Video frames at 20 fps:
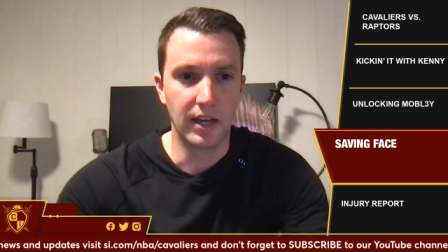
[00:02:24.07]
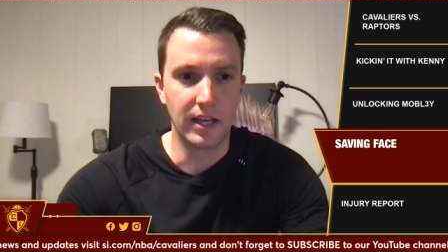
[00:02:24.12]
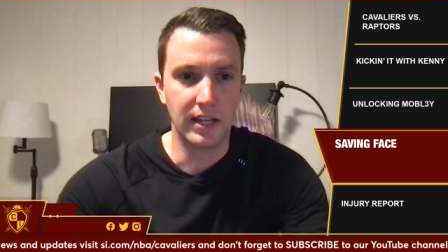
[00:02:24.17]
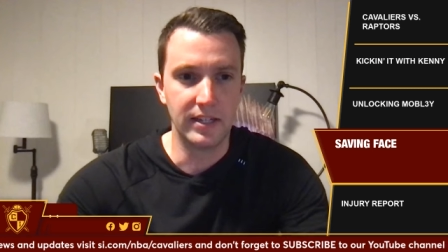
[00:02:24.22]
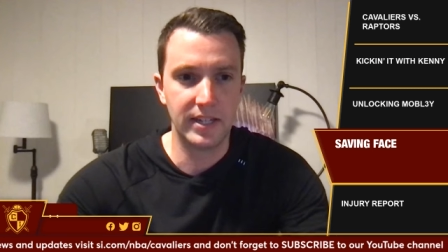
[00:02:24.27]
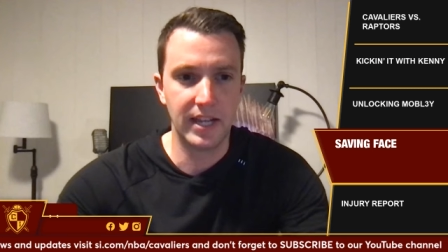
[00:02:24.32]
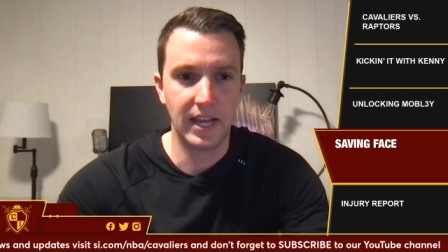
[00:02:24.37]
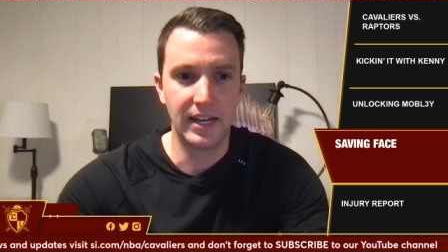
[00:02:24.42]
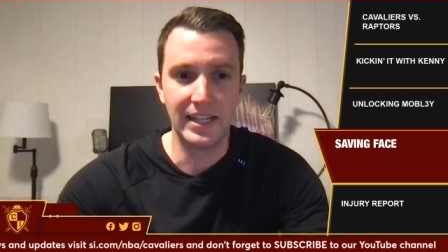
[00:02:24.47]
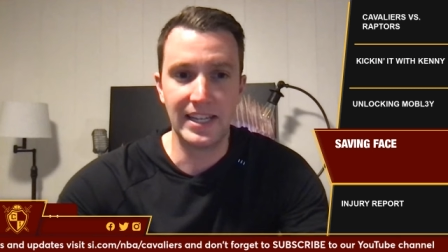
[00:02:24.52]

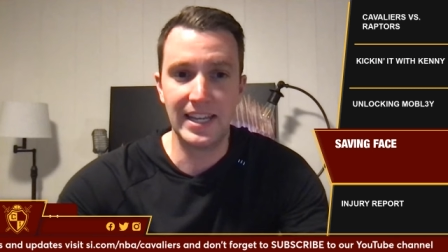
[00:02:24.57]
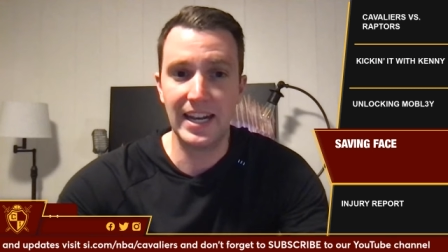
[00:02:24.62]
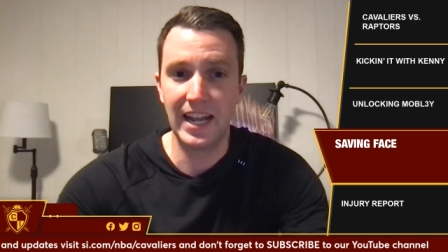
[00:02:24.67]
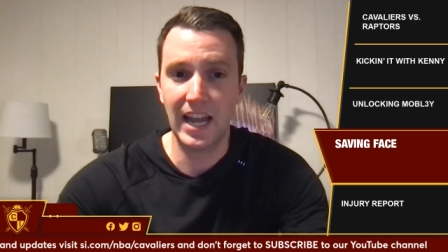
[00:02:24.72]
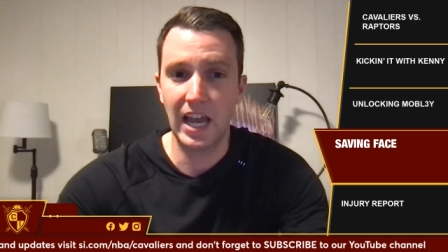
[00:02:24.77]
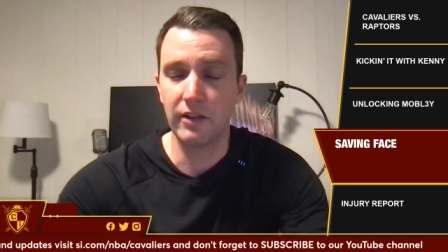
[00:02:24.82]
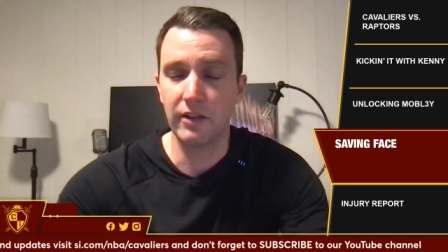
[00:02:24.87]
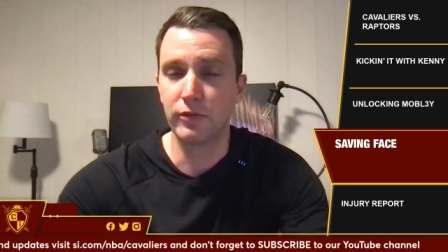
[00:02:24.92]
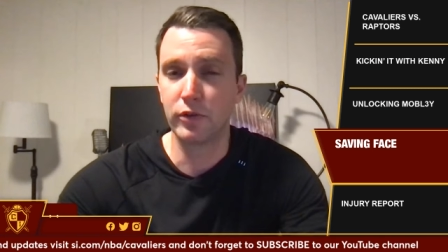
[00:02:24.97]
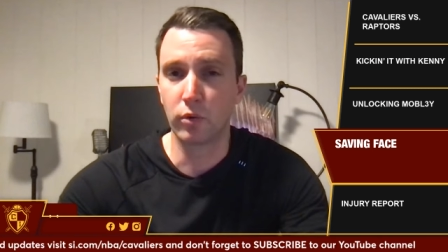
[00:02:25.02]
content getting
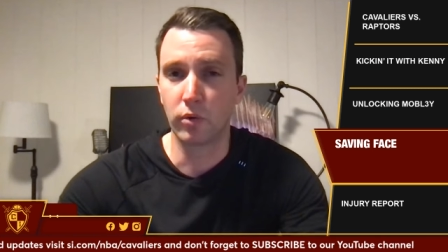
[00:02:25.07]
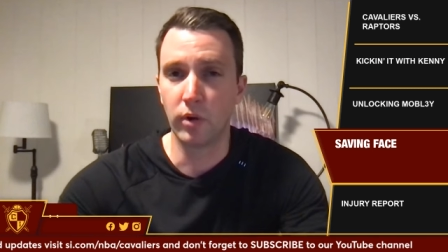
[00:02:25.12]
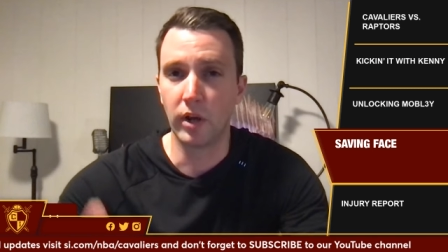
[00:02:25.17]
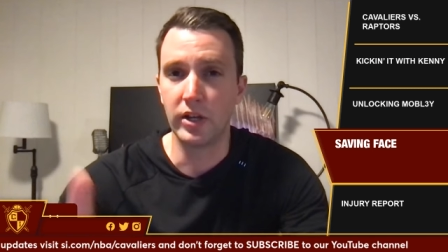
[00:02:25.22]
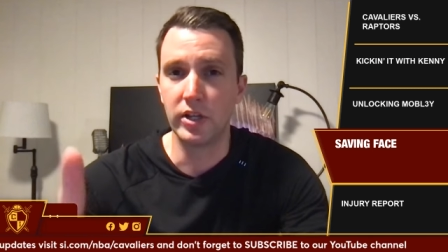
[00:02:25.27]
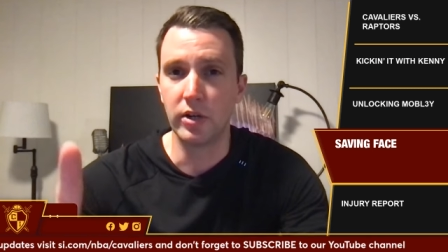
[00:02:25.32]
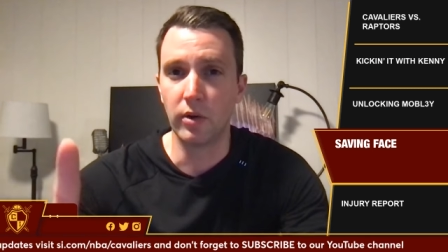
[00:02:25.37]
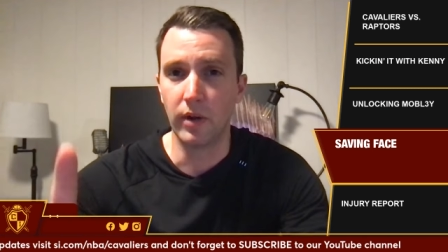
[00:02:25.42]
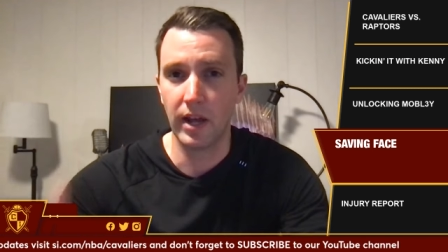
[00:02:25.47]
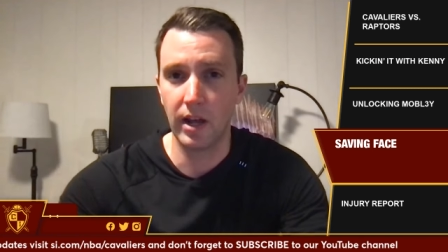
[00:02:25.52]
out of
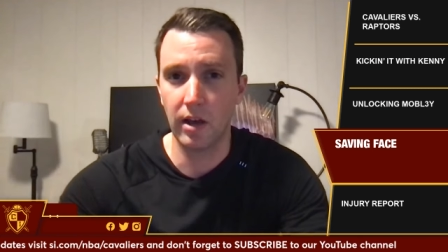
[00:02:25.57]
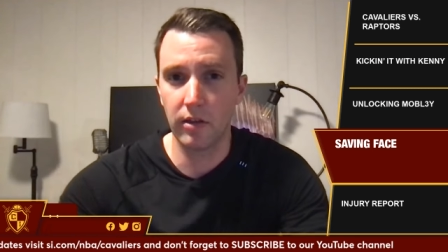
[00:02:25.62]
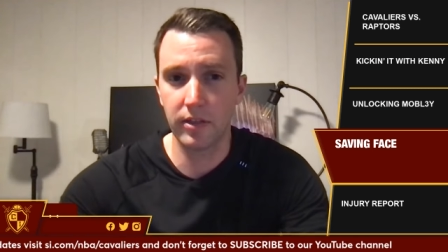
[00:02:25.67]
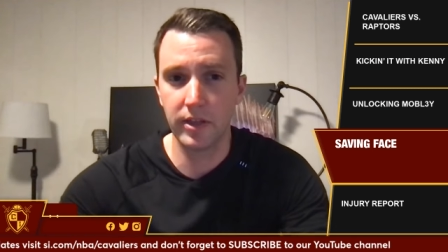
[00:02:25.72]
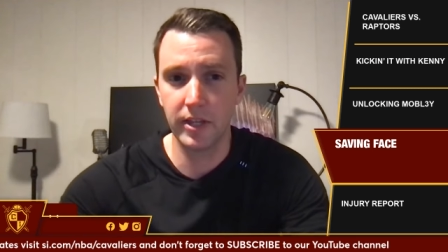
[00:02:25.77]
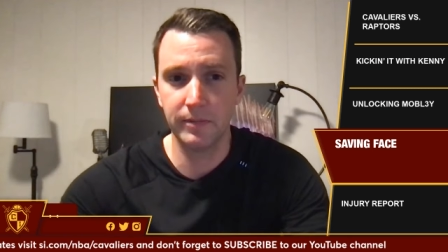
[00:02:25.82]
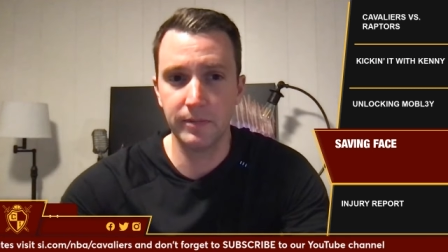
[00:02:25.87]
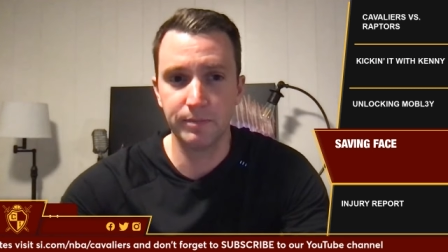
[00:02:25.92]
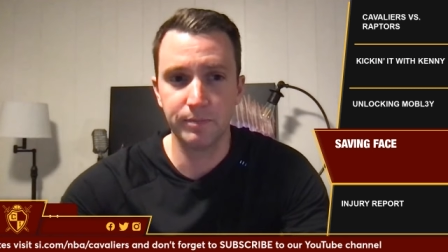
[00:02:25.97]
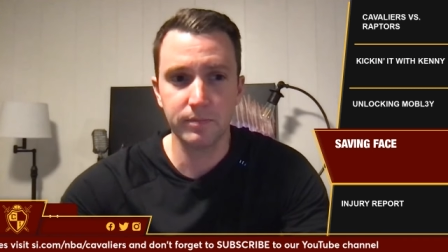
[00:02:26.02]
Toronto
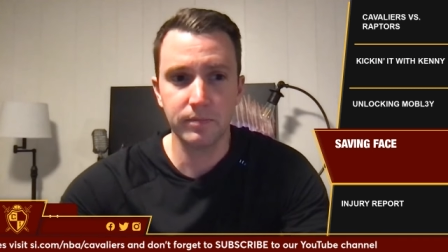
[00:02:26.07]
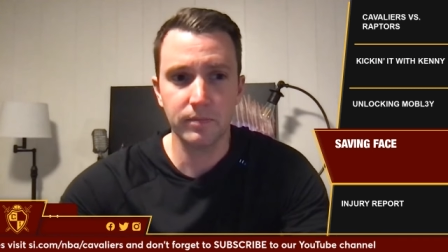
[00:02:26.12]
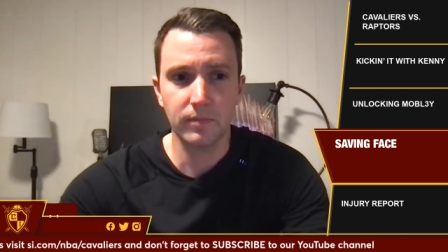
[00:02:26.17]
healthy